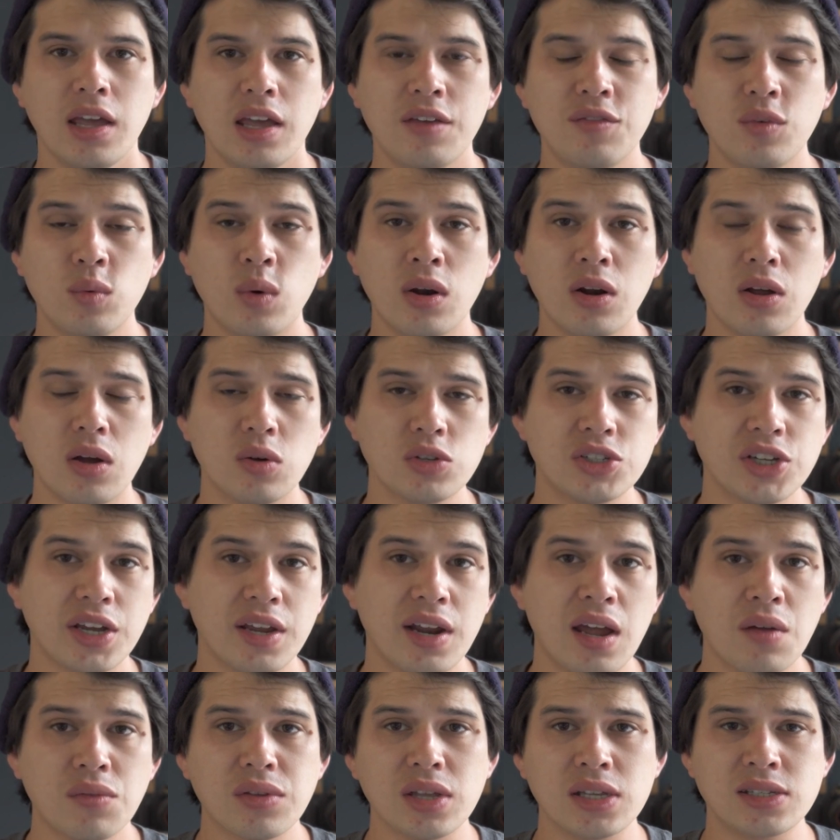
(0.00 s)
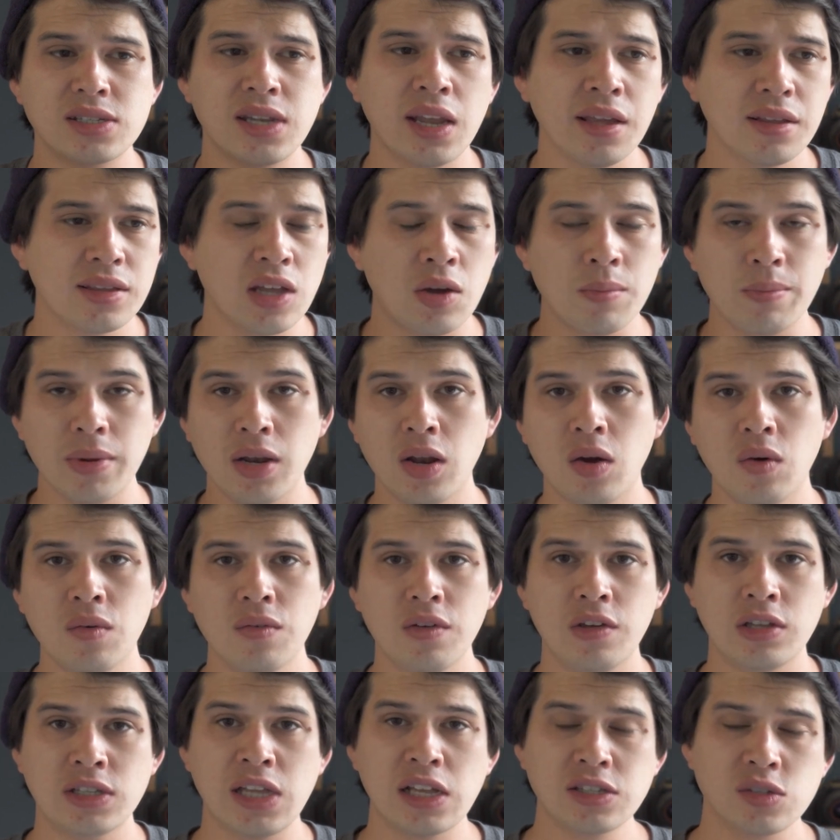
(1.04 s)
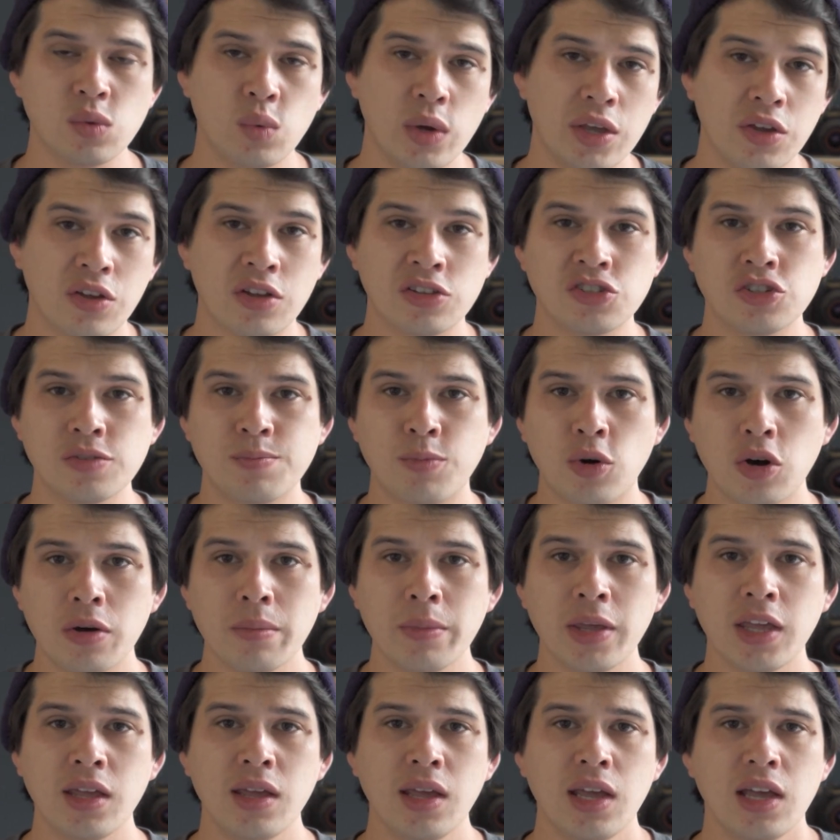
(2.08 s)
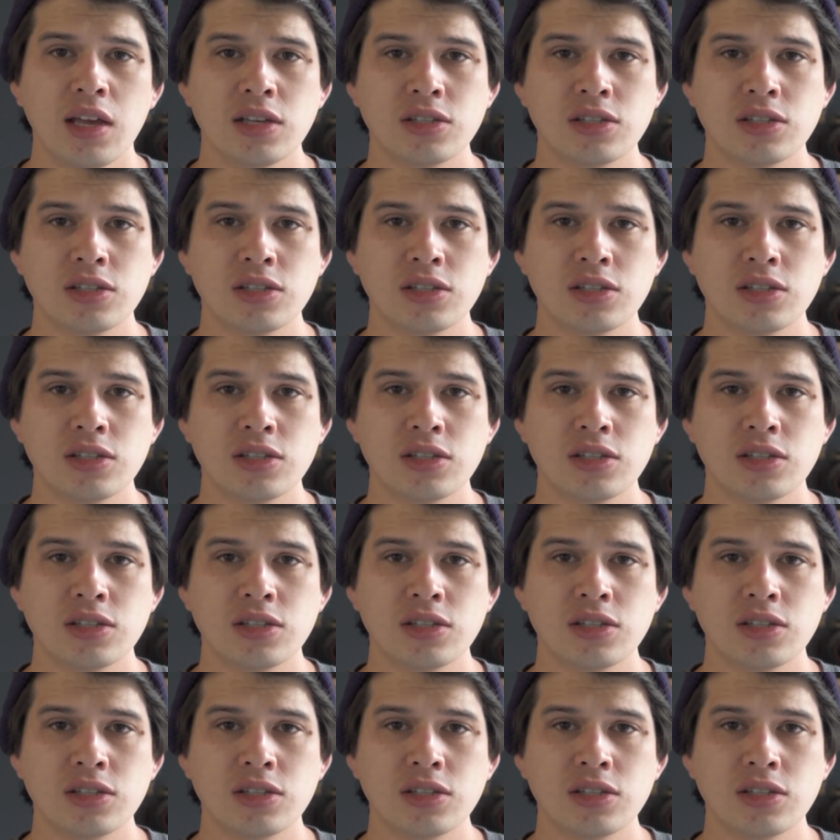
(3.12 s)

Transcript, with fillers: If you wanna go check it out, it's linked down below. That's the way you can support me.